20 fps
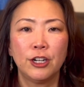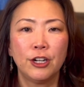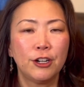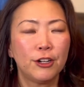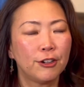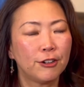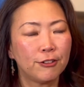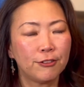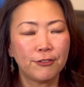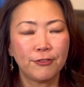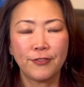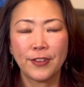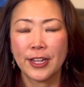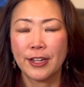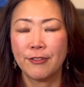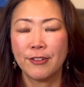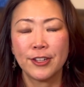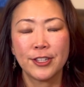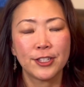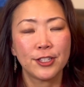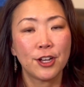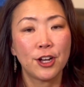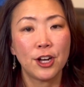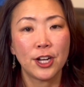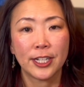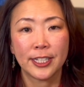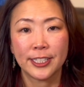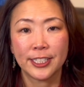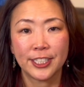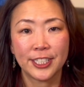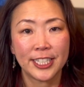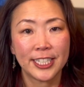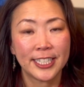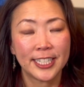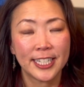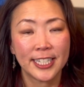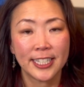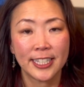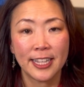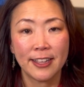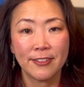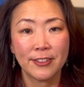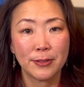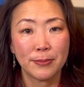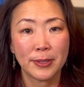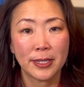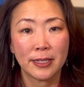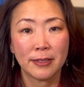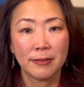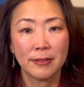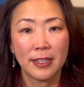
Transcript: her favorite song is Jesus Loves Me,